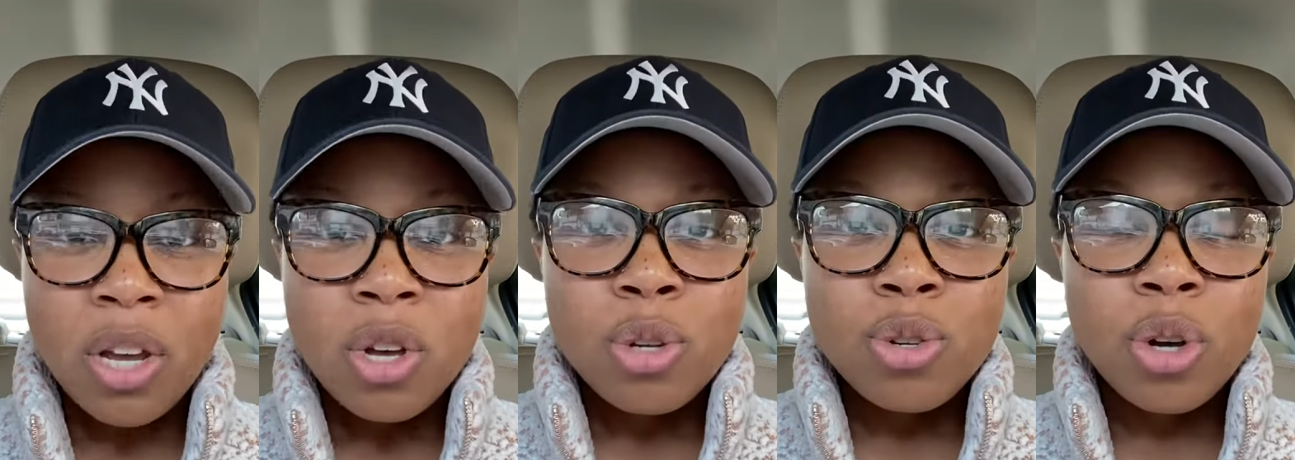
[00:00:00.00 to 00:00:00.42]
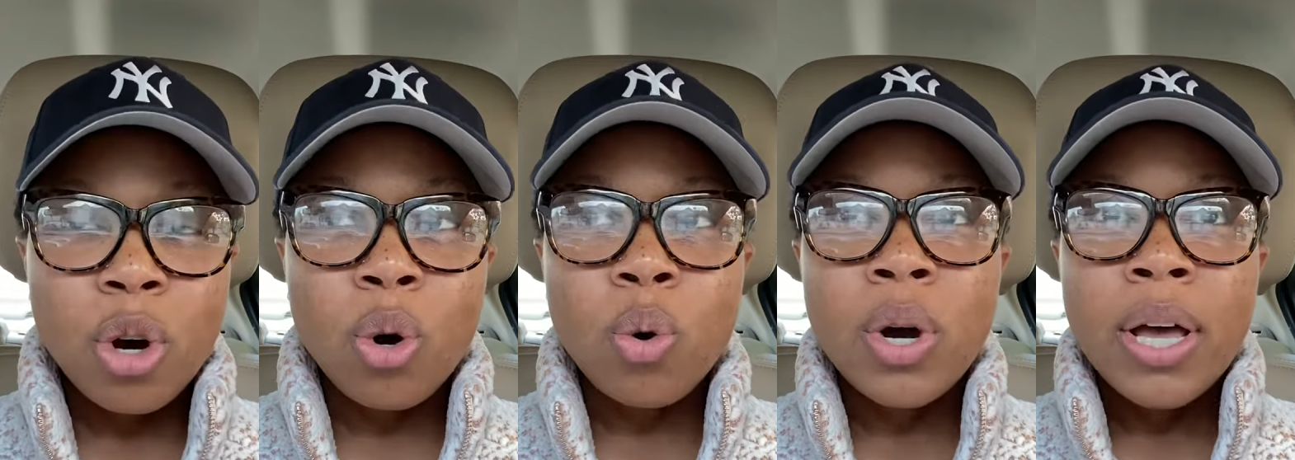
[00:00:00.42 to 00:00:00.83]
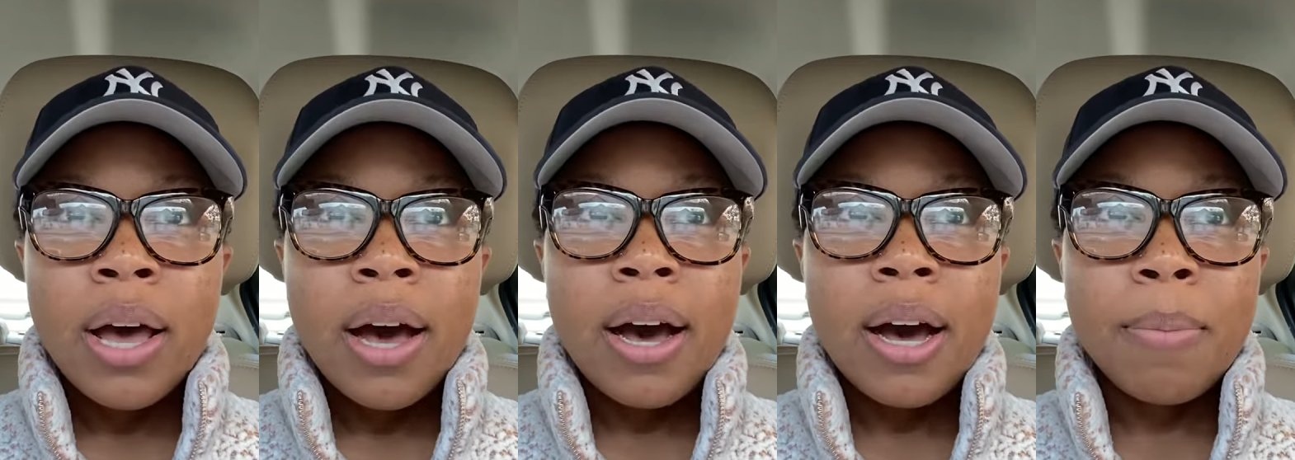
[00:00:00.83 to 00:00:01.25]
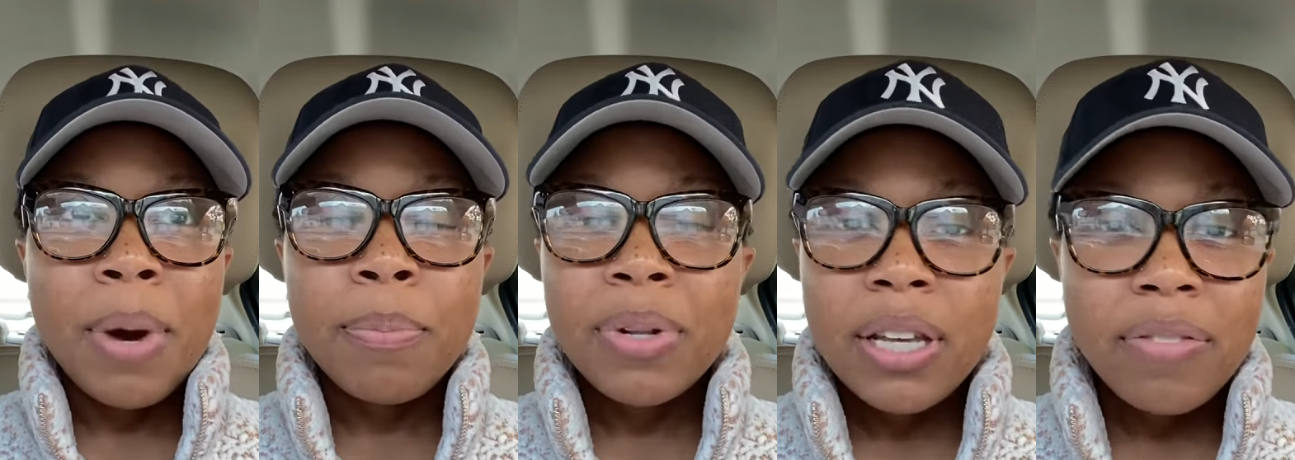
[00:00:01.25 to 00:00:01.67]
So, I
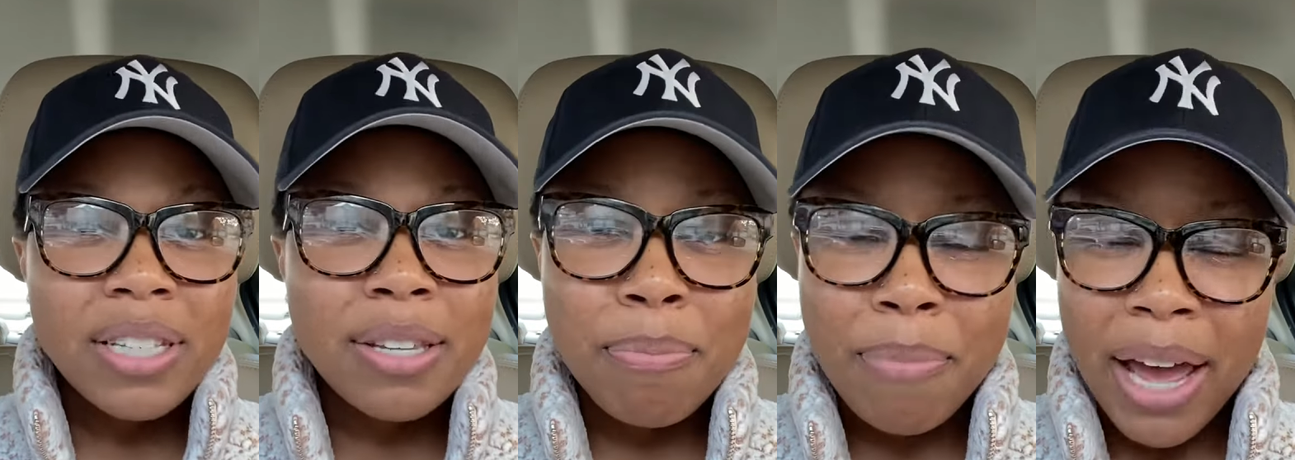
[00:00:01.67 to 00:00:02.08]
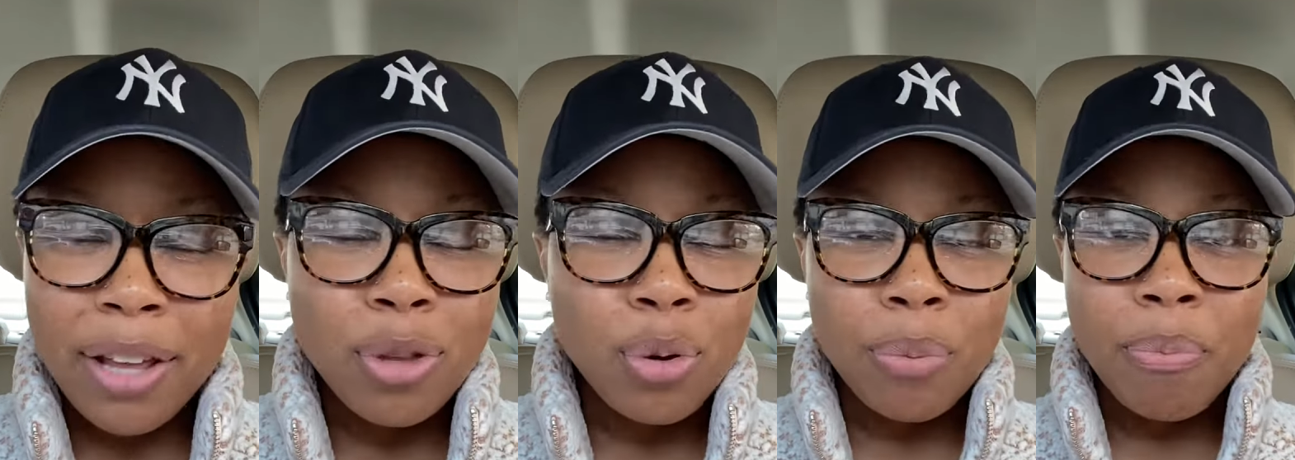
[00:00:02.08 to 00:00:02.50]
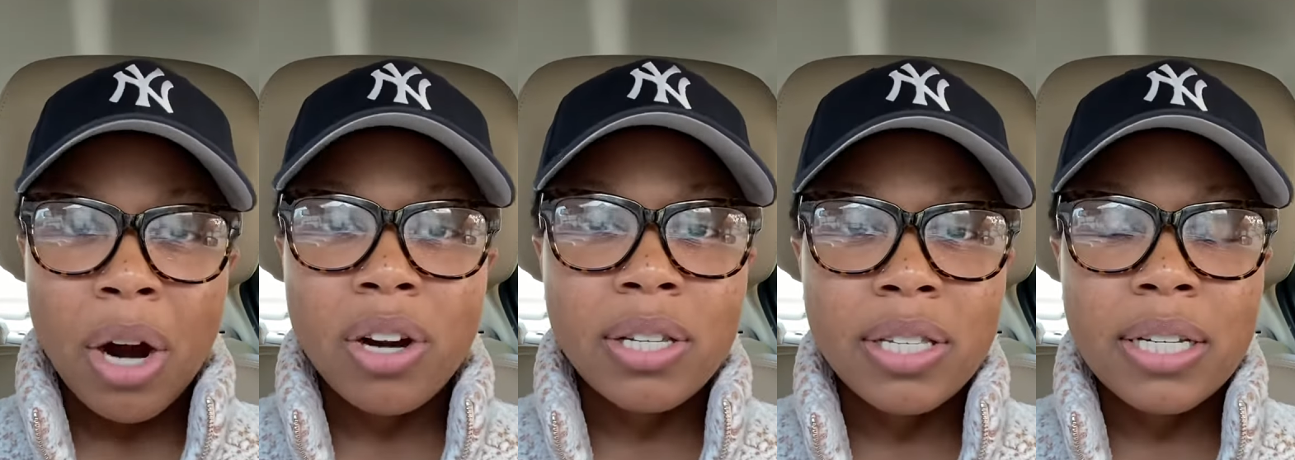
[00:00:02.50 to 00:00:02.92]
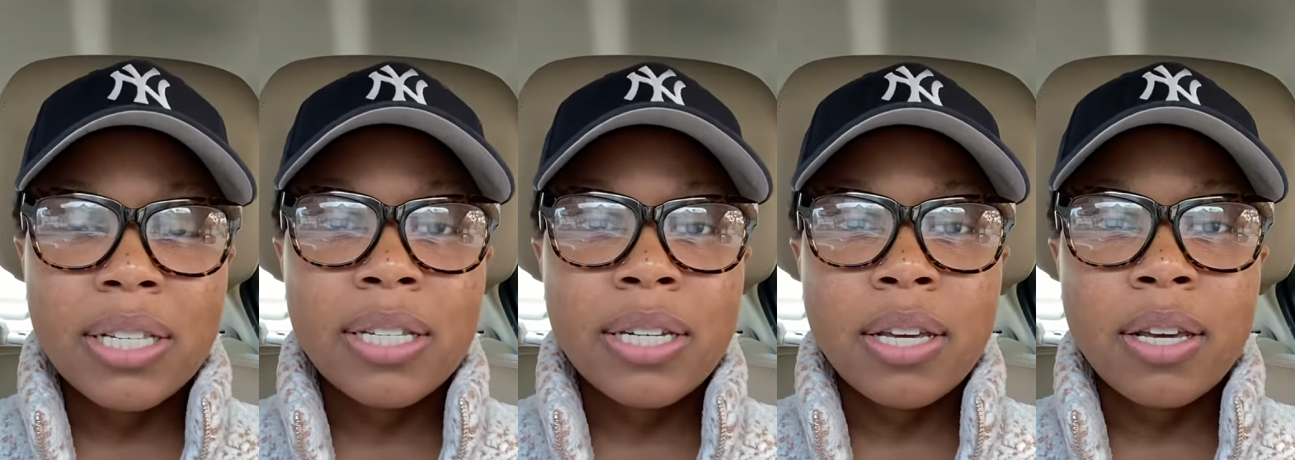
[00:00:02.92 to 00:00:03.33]
believe it's in Matthew or Mark
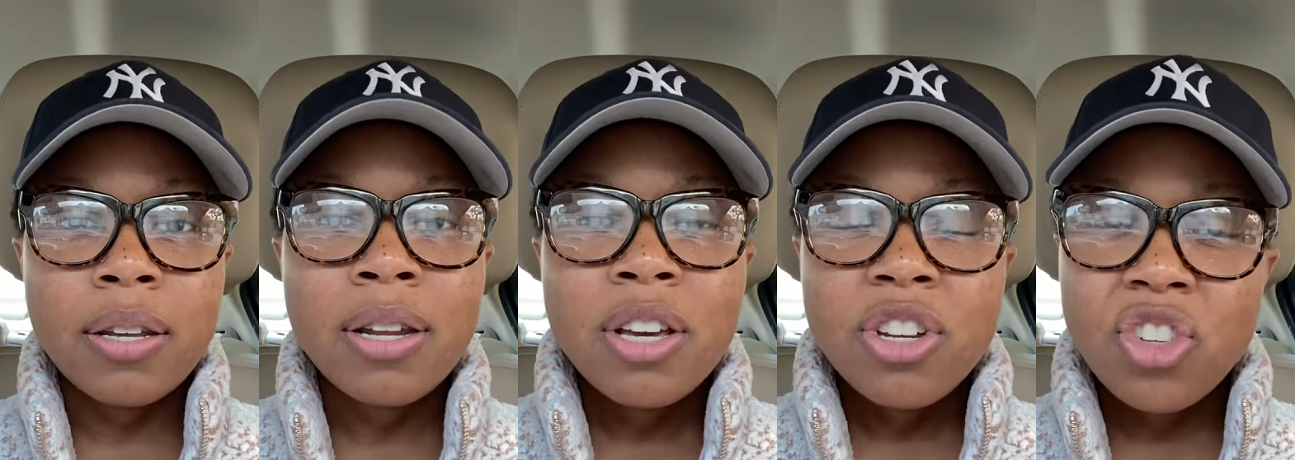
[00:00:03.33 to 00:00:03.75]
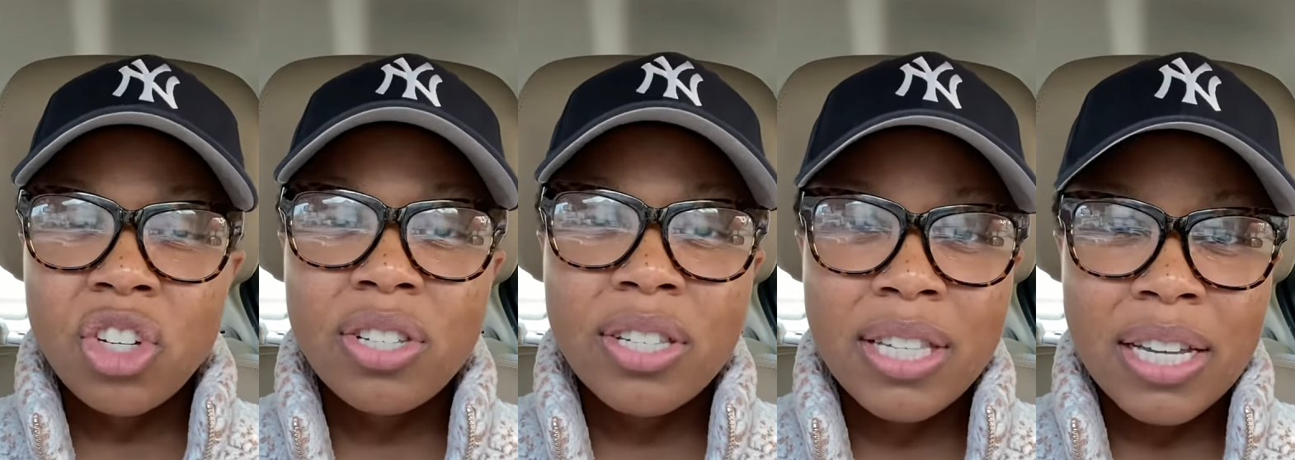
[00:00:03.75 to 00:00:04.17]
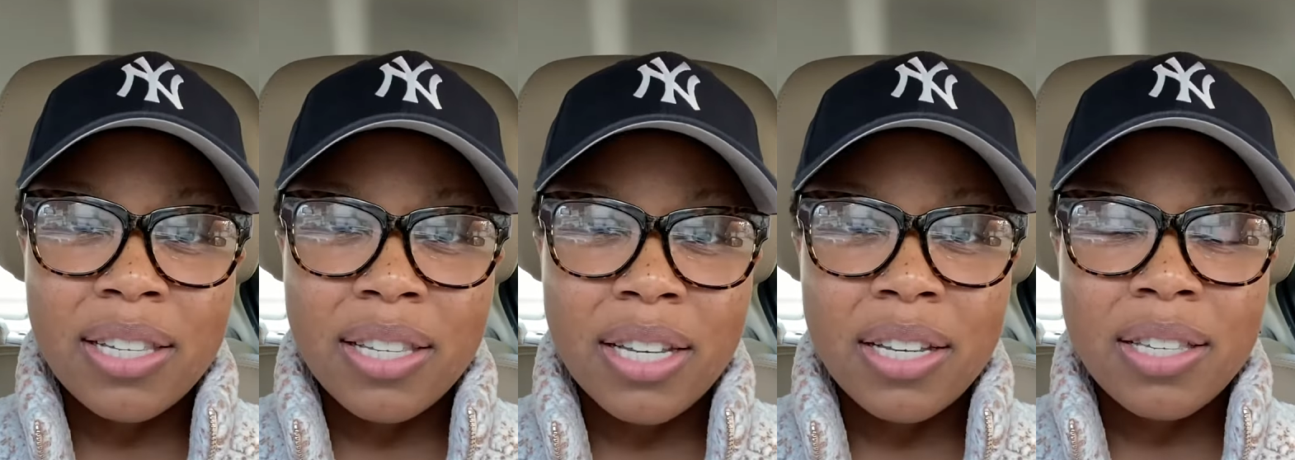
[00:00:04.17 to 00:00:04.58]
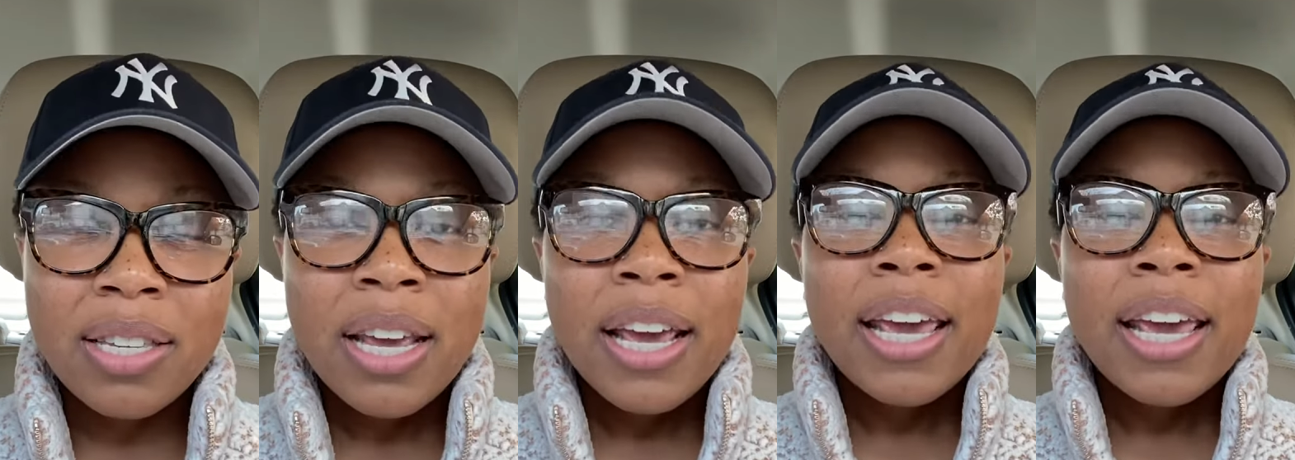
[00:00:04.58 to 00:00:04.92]
16, Jesus says this,